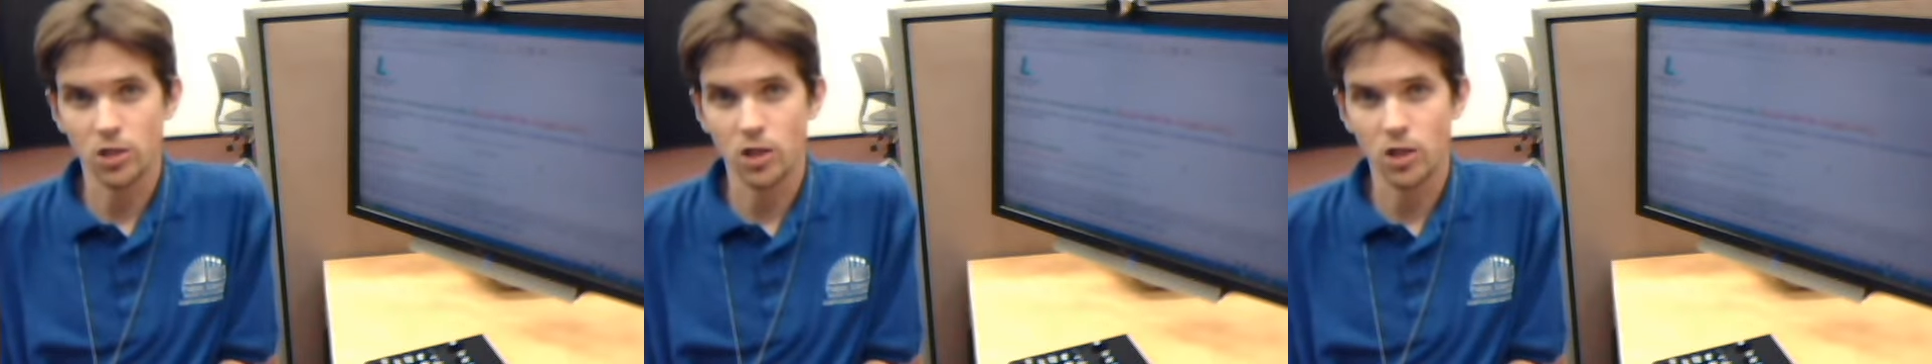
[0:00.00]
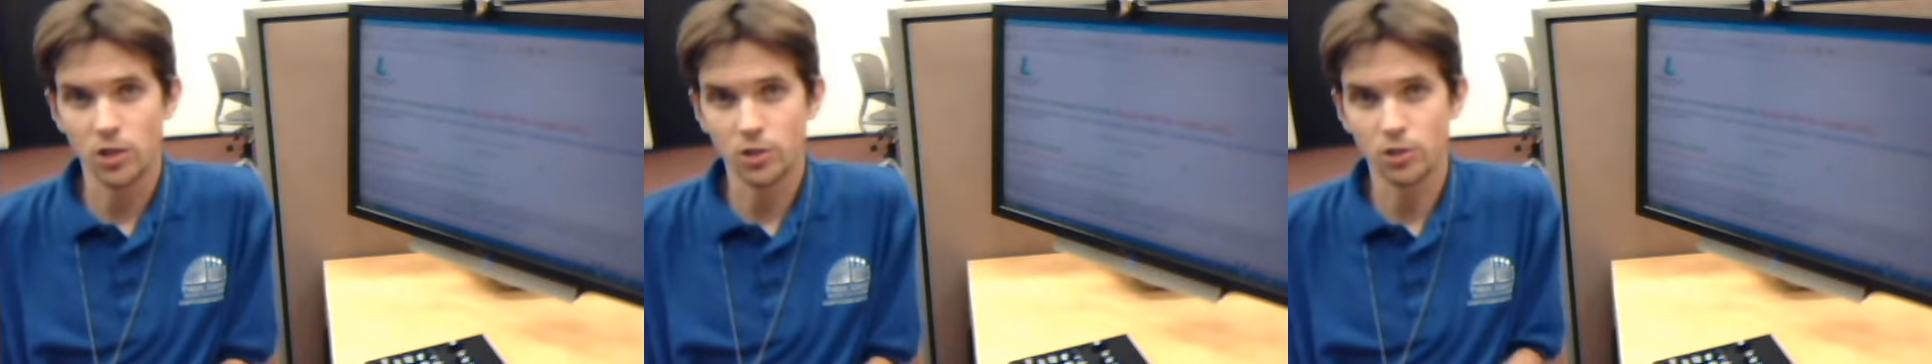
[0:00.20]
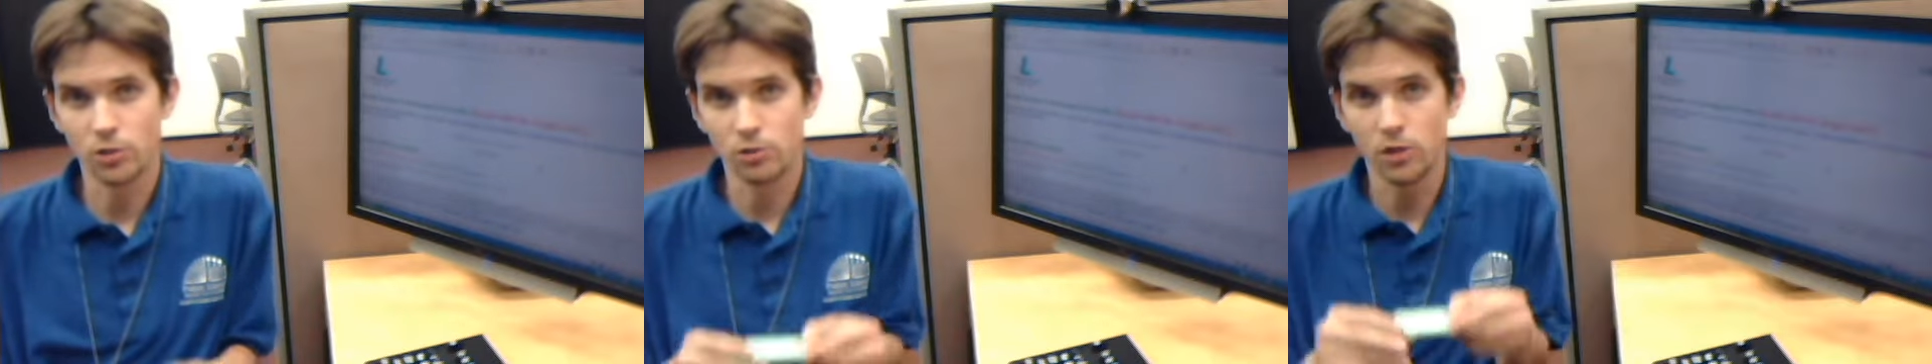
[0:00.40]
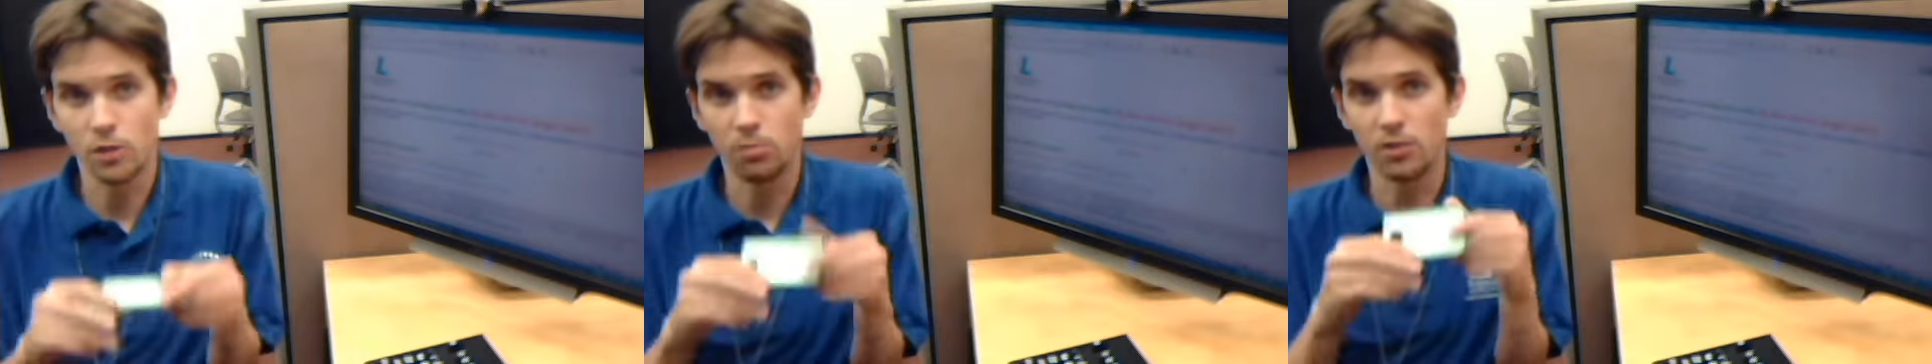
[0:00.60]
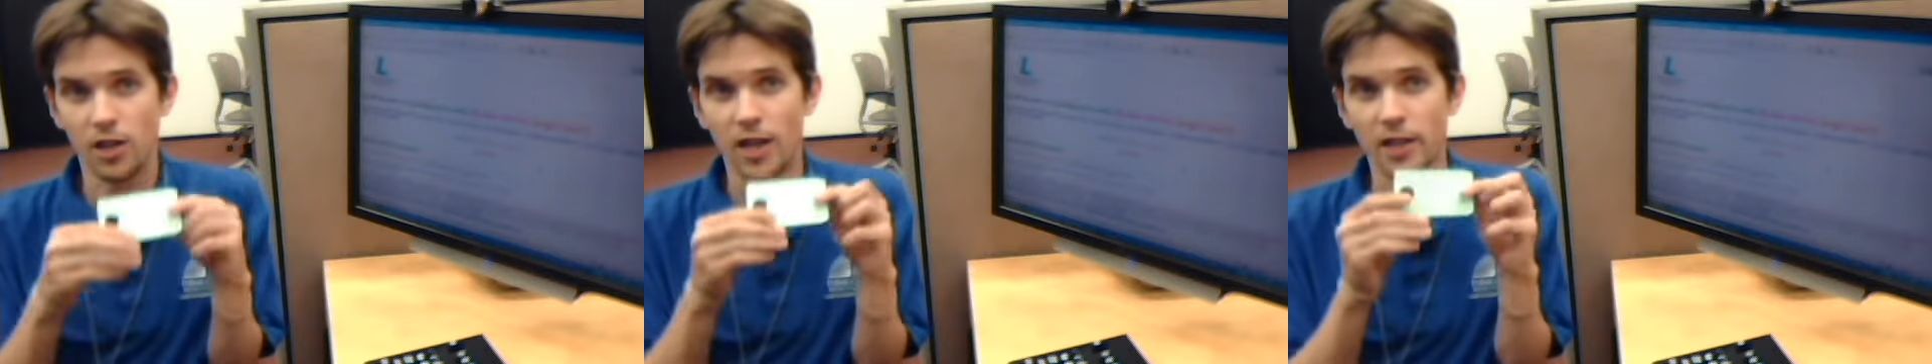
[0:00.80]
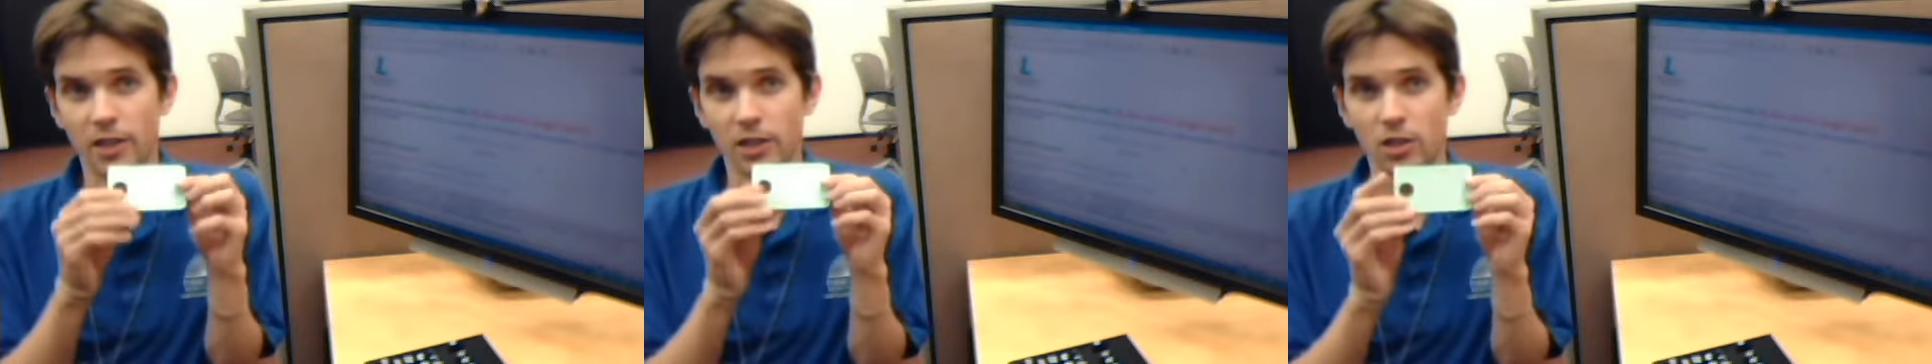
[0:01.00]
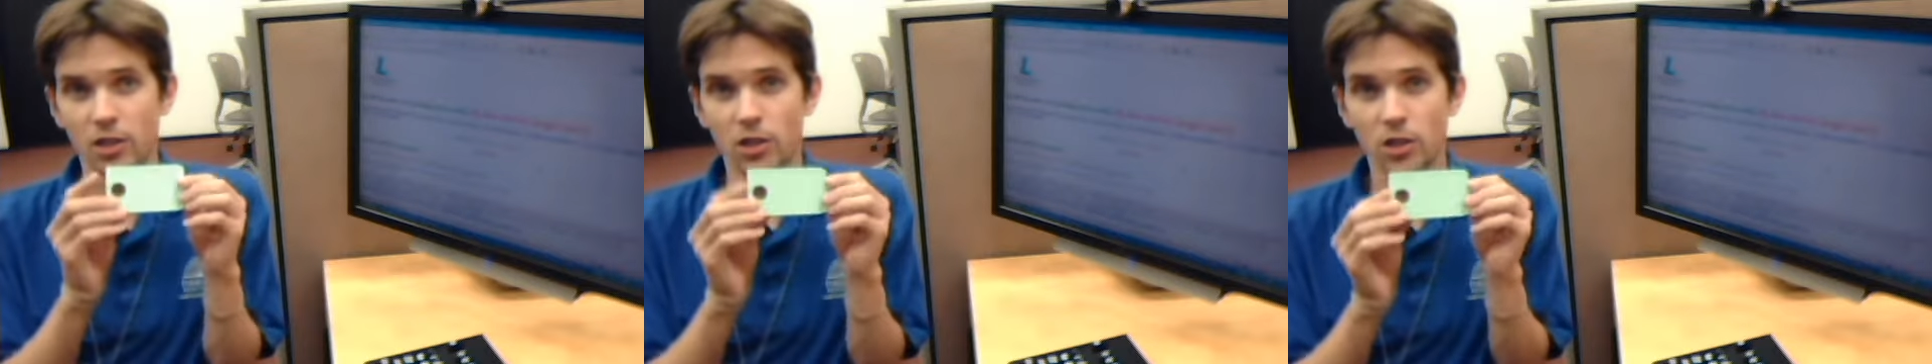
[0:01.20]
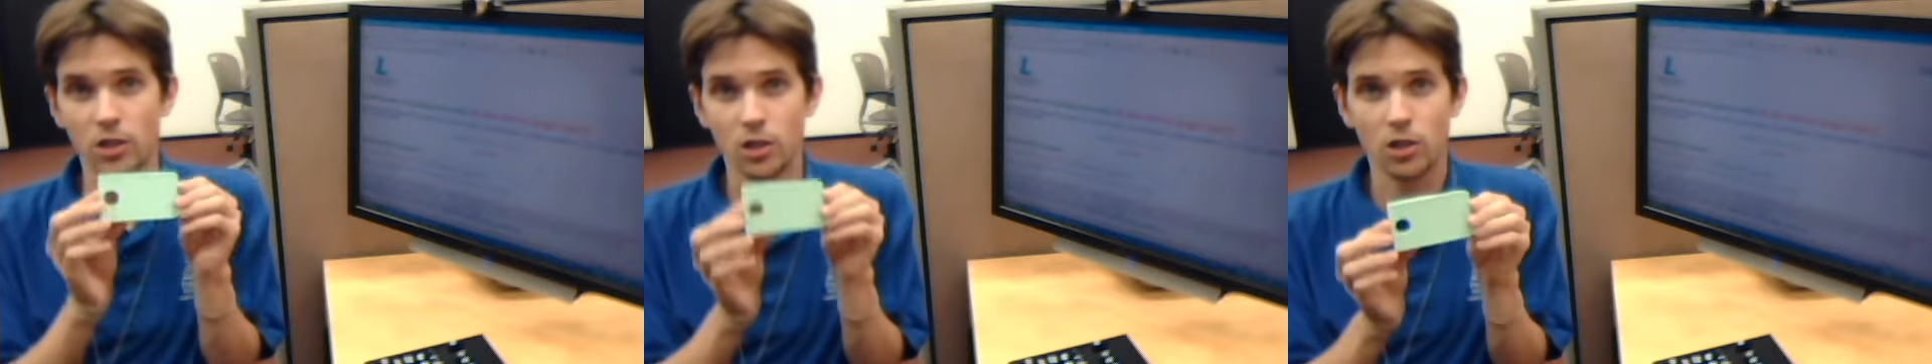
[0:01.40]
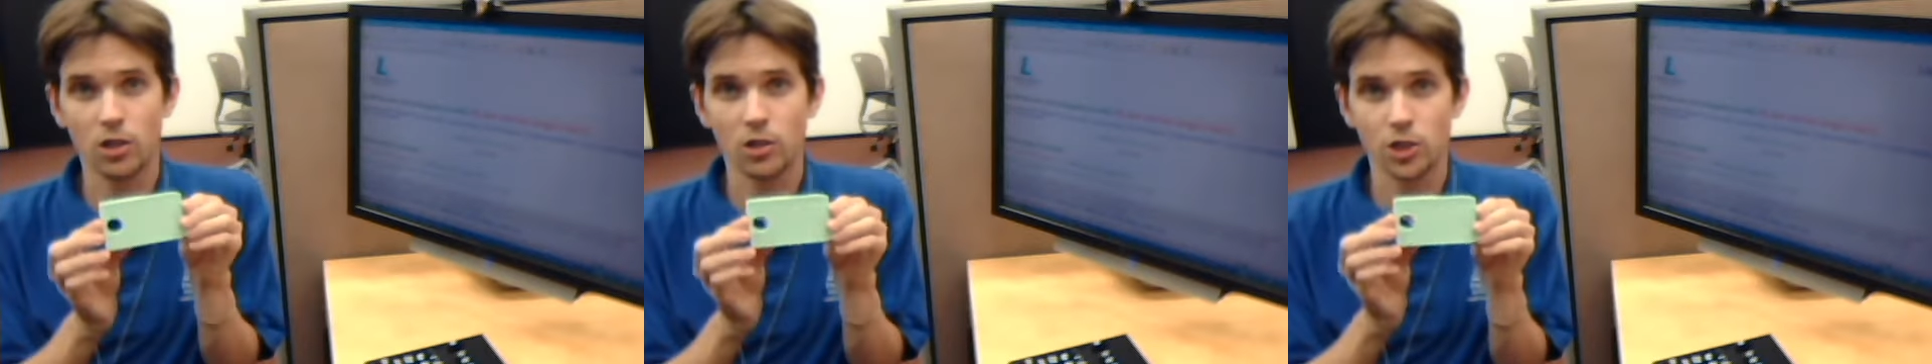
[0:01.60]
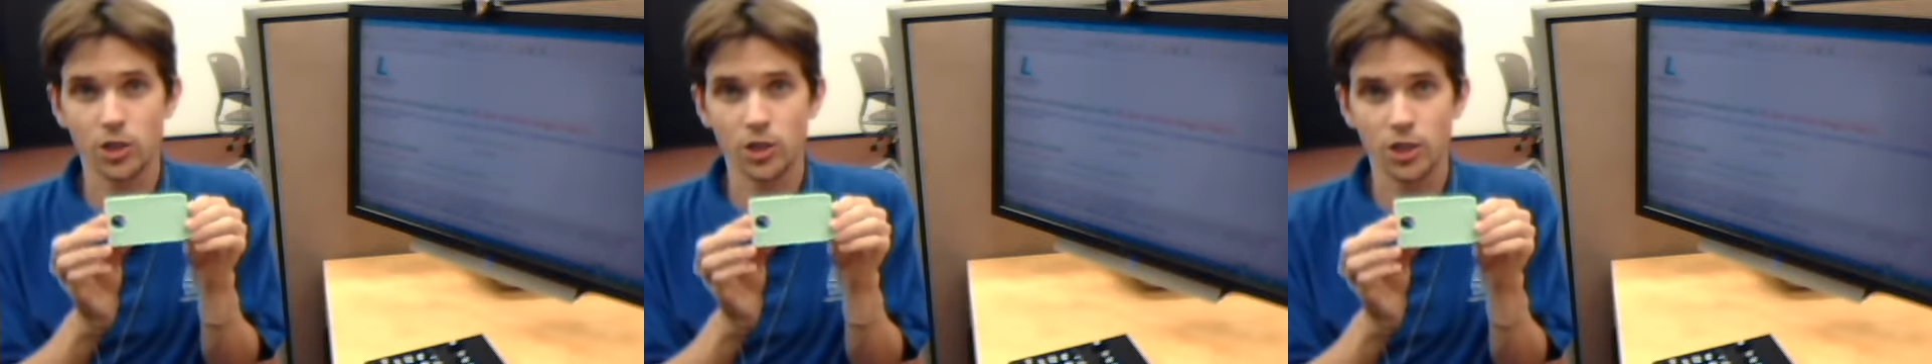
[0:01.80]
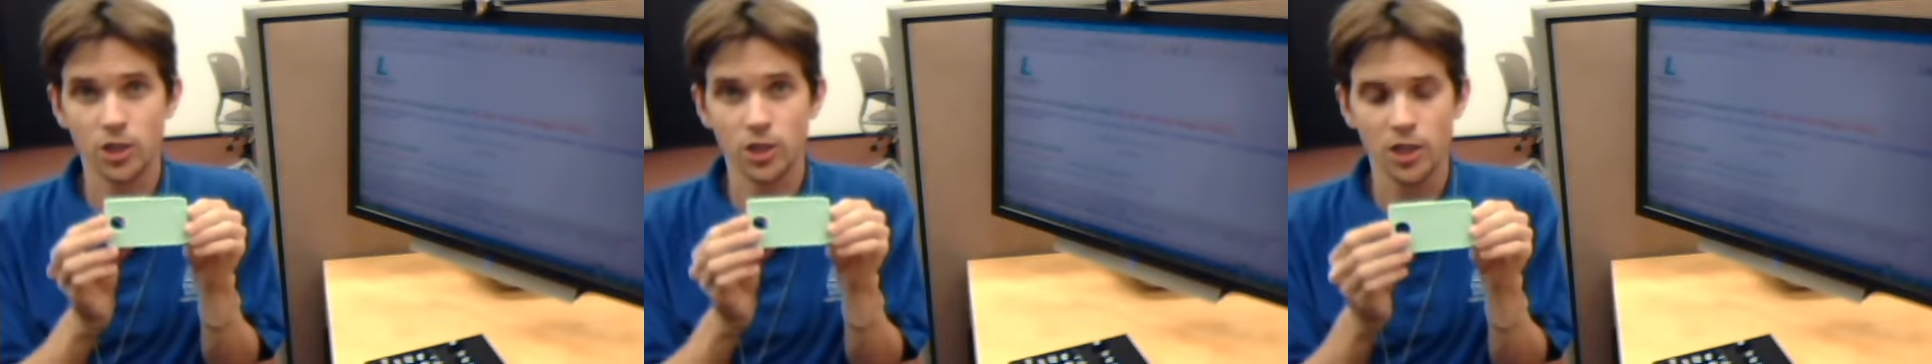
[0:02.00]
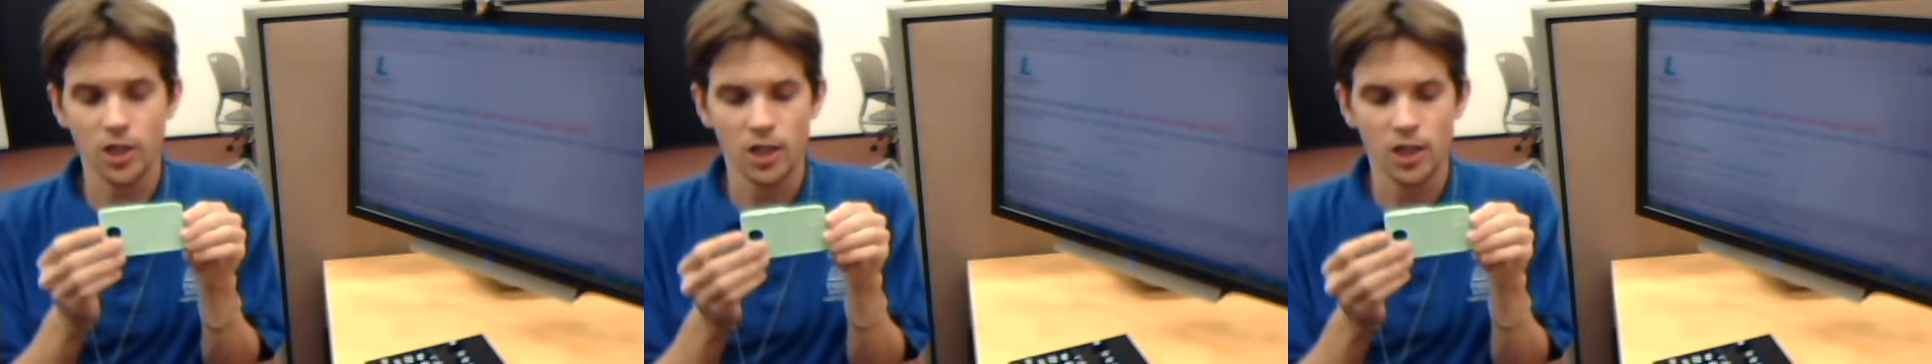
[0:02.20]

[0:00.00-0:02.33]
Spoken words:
onto a blank cartridge.